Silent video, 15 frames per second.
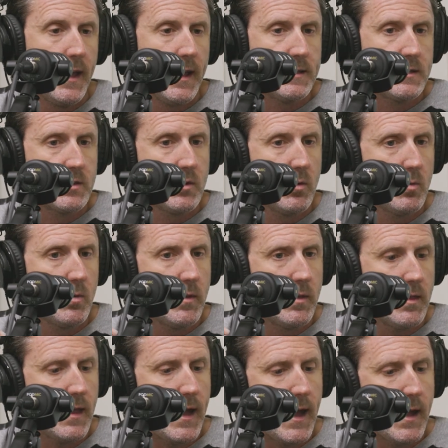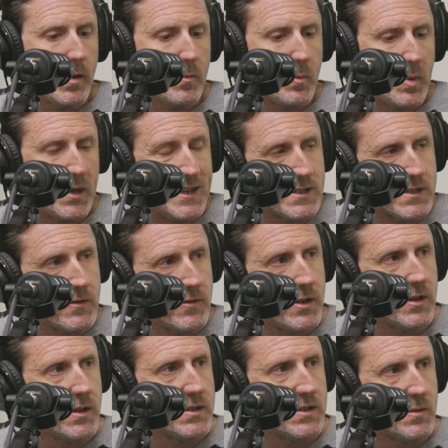And so that piece of
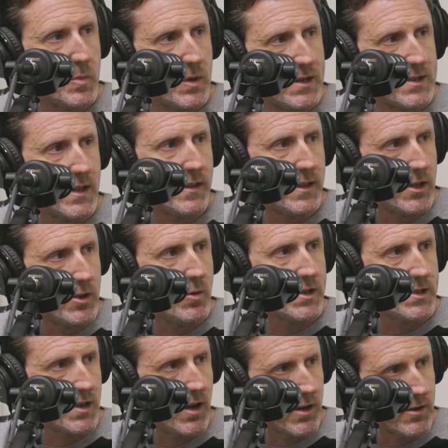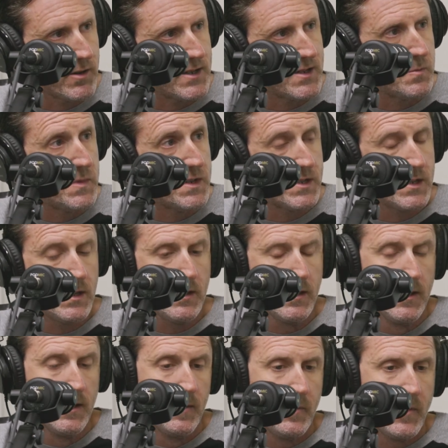it is the piece I think U.S. soccer is missing
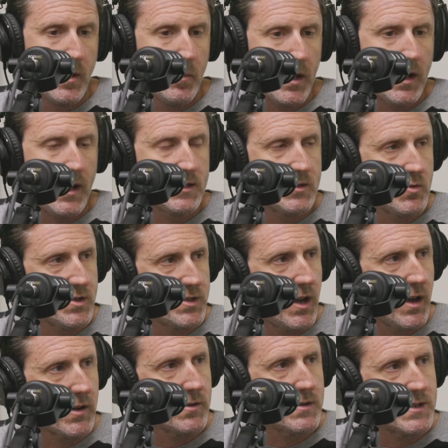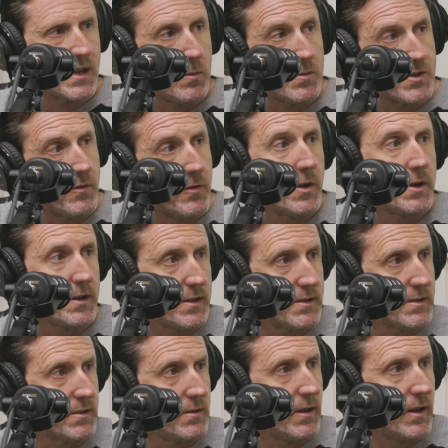about high school soccer, is how much fun it
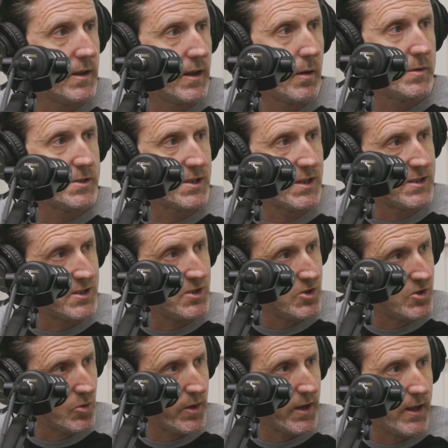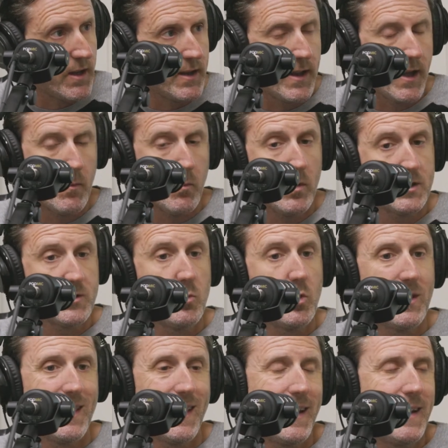is, and how much kids enjoy it, and how much more
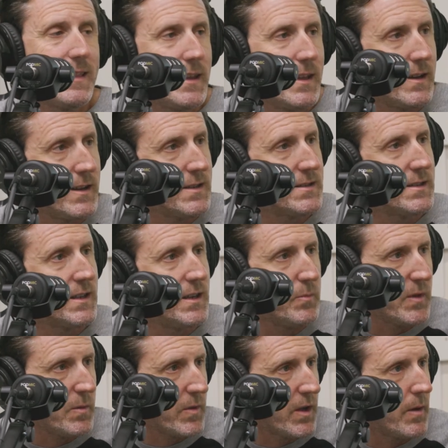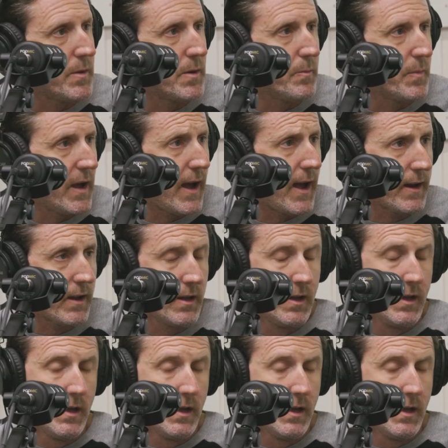likely it is to keep them coming back.